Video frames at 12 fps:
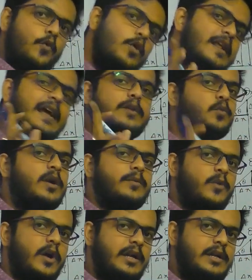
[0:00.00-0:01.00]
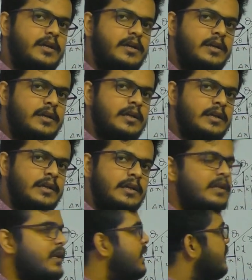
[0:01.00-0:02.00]
only at 1 point,
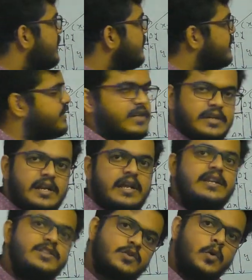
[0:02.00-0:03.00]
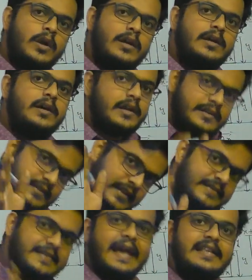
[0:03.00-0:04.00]
then the straight line is called the
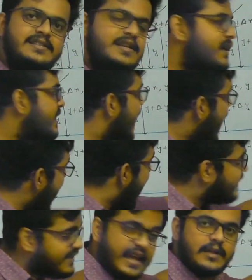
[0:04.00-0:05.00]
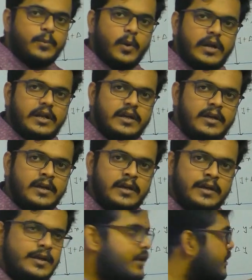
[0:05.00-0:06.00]
tangent at that point.
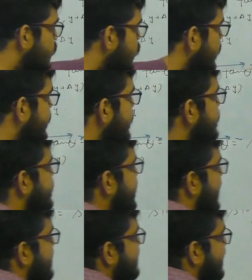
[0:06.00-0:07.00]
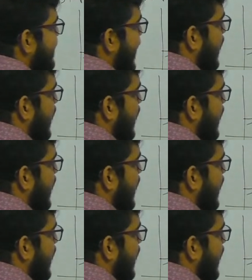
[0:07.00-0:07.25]
So this is tangent